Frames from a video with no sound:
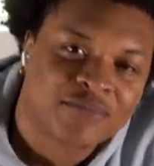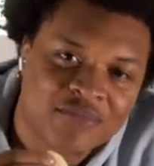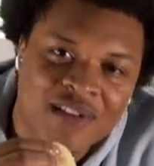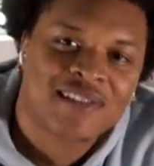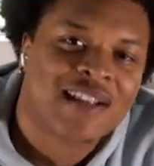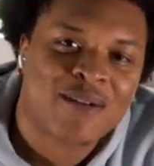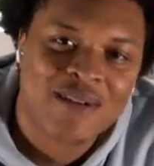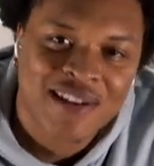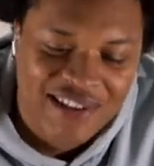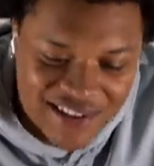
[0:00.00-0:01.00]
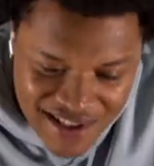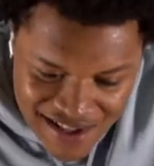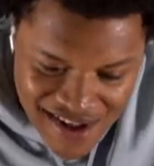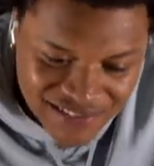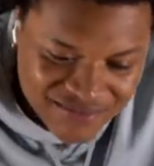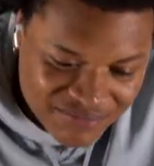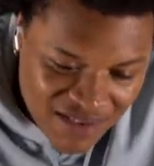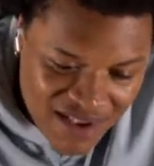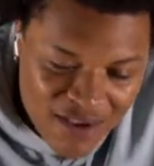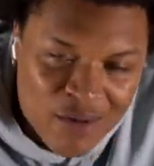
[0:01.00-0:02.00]
He's like Woody.
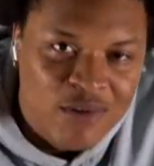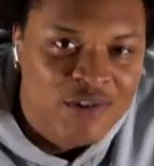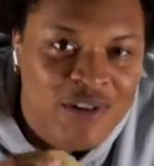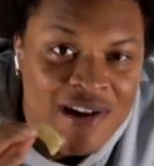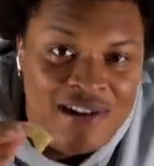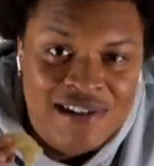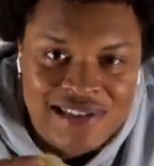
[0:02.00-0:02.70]
Woodrow Harris.